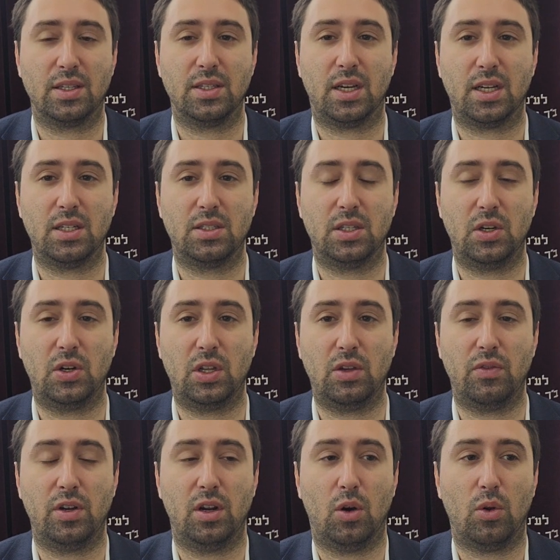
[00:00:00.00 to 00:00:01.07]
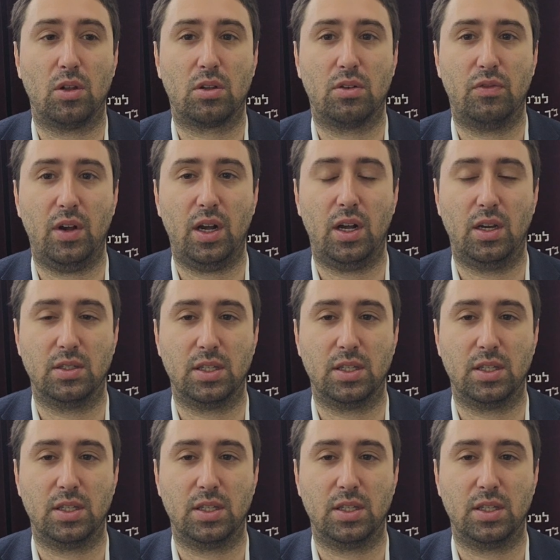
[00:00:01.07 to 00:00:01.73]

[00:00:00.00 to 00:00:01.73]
It's not considered even an all kva.